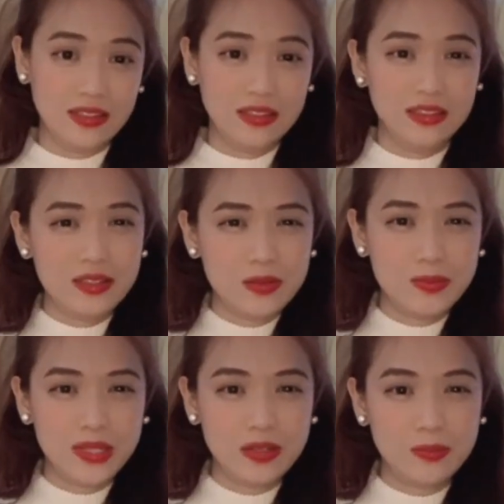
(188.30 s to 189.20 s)
little
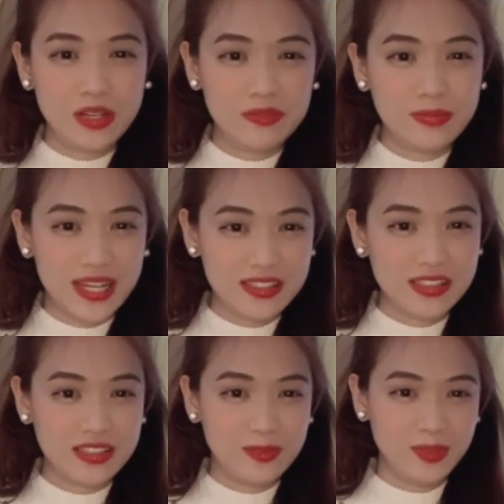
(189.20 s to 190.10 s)
bit above my
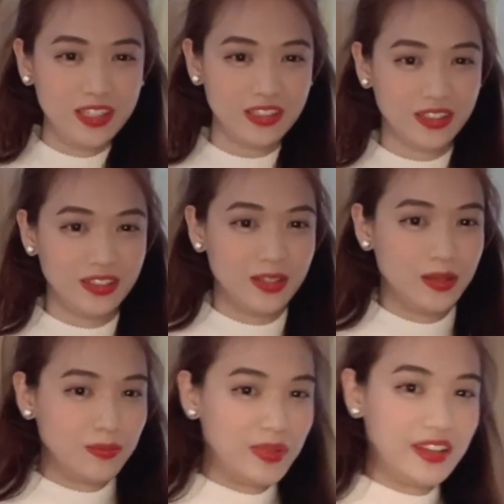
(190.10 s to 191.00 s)
stomach,
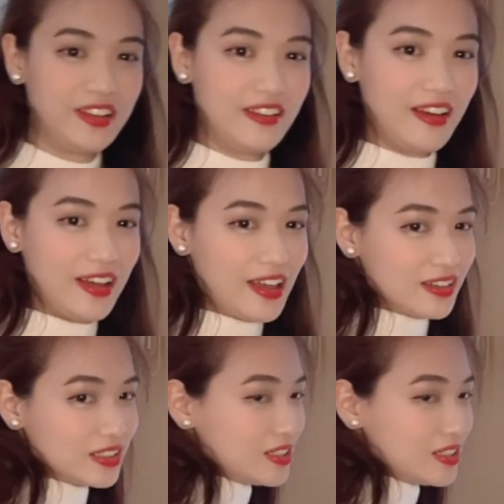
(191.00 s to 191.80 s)
but I actually